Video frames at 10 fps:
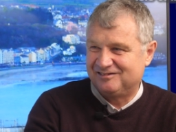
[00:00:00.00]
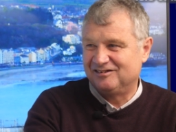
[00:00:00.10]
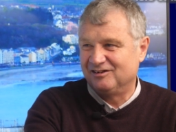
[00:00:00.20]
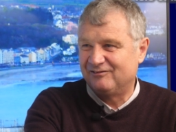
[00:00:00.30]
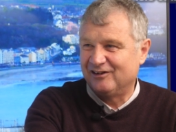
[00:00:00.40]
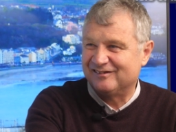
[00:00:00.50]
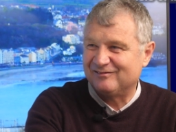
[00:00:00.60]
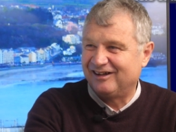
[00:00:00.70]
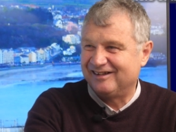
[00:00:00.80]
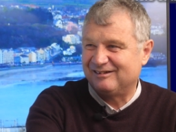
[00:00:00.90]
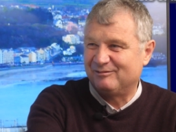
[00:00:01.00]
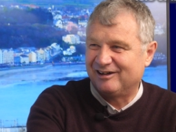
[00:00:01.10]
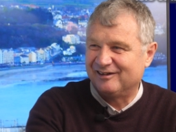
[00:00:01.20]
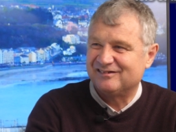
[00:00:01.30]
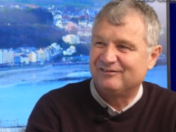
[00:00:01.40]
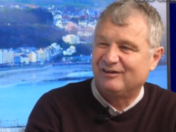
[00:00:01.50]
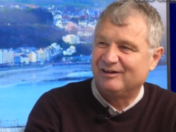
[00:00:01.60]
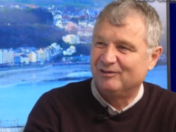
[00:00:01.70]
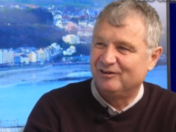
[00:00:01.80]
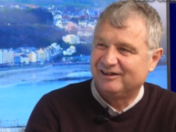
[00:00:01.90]
to do the first flight somewhere else the
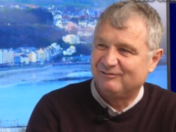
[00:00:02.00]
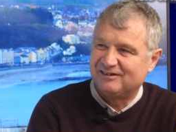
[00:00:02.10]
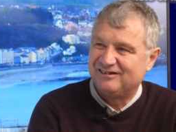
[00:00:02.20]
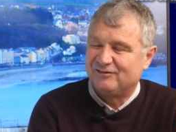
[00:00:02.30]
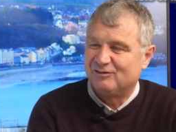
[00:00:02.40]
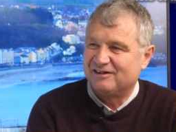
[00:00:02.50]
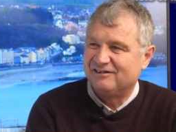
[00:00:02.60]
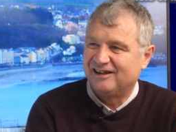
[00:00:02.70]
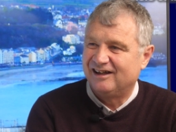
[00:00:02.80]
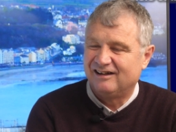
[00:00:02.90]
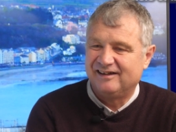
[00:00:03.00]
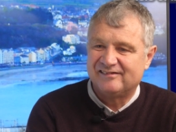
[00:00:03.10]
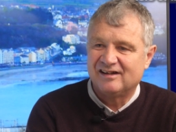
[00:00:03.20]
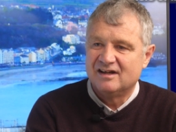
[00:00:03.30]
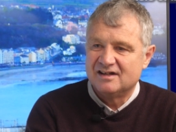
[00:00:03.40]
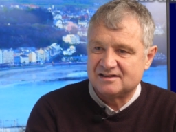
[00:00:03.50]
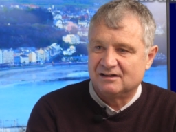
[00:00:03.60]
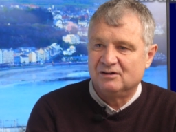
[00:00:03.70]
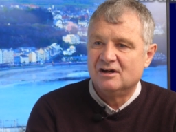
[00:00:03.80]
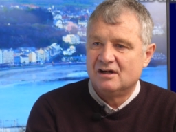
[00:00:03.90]
following morning in one of, for one of the airlines.
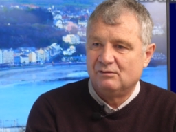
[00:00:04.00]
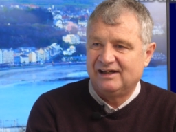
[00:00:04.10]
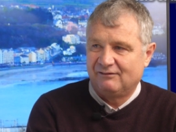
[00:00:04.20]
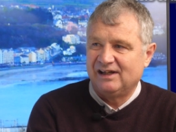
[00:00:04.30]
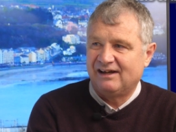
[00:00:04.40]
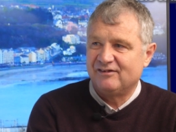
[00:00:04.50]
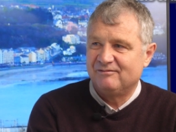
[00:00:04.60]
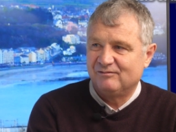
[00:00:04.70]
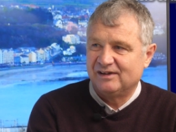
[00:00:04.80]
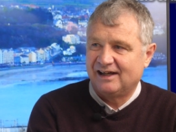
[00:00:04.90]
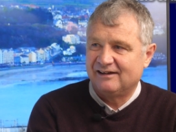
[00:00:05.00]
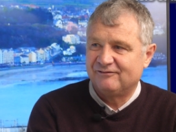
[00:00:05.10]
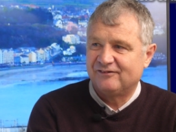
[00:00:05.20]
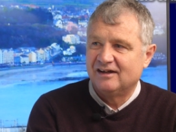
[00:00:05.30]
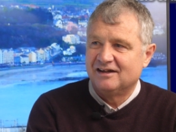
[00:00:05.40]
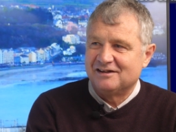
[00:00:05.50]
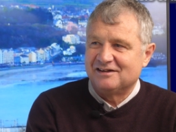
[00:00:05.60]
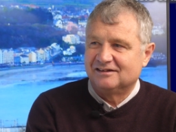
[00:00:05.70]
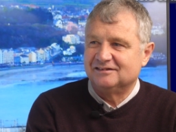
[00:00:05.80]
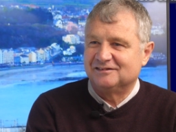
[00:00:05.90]
So we ha we haven't we have
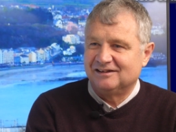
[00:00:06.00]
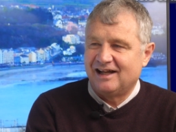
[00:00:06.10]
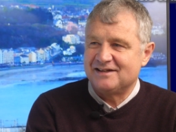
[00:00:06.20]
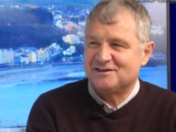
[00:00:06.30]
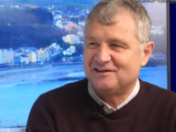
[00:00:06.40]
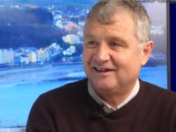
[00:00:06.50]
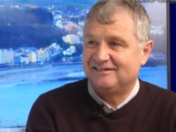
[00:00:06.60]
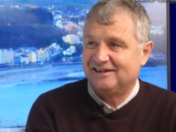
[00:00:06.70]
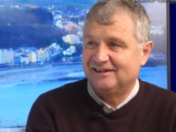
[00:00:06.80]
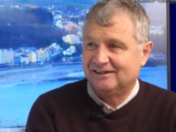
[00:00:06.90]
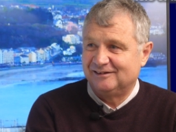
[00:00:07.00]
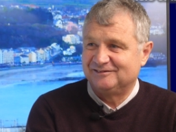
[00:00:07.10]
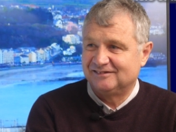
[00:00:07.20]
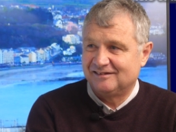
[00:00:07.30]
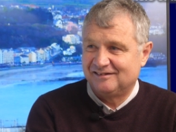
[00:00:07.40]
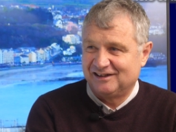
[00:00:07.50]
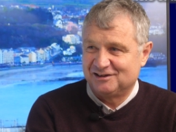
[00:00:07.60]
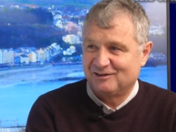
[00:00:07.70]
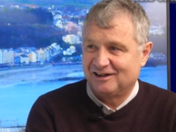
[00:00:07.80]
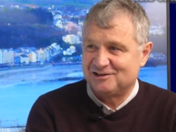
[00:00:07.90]
less than ideal
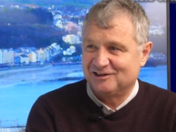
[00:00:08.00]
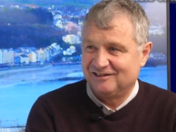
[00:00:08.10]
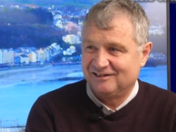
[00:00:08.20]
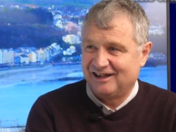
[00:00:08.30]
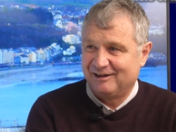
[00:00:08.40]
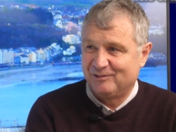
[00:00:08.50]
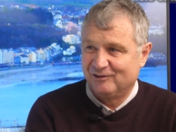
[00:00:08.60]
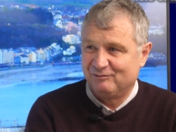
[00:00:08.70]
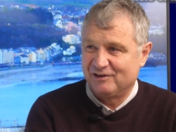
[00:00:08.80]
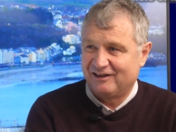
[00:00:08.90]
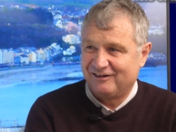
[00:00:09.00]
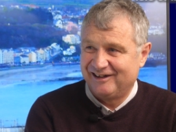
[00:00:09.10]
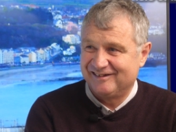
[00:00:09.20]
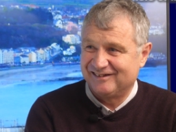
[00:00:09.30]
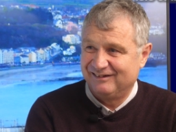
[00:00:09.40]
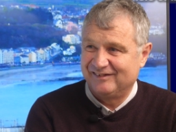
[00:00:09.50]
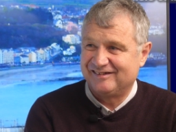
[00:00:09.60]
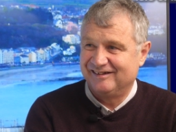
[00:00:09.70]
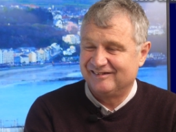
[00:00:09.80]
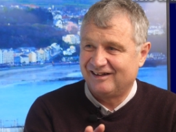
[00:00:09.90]
situation at the airport and with our air
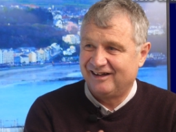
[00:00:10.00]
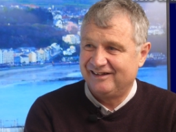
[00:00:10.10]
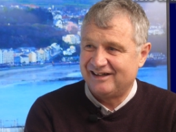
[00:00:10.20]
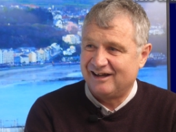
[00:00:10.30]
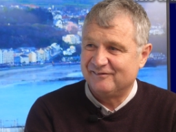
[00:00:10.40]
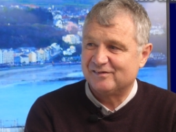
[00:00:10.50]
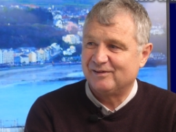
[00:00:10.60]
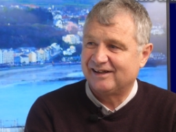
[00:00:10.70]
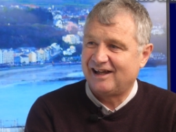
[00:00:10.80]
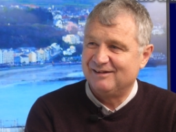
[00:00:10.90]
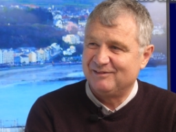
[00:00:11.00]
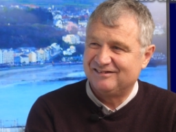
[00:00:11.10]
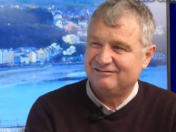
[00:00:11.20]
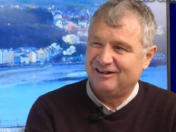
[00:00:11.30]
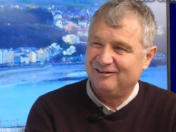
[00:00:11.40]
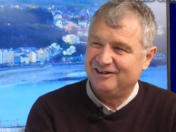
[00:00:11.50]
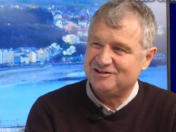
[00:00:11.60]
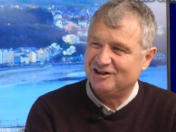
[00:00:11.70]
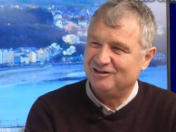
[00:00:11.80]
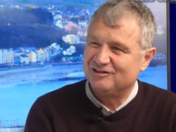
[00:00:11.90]
services. Okay. I announced when I came into role in
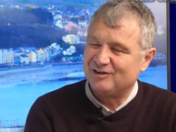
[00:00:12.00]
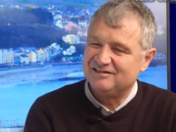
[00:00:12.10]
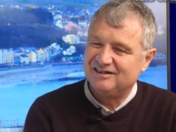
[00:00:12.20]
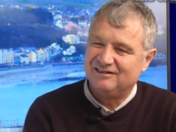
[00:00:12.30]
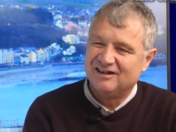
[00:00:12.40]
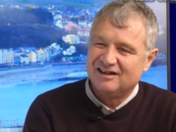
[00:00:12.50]
right. June 20,